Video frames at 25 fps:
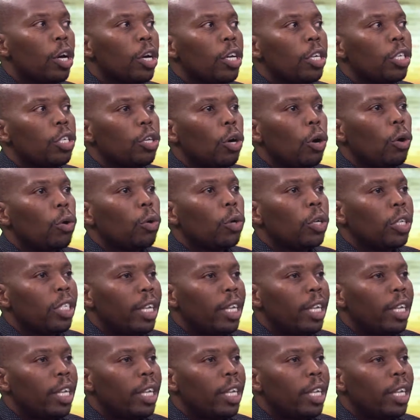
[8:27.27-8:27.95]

So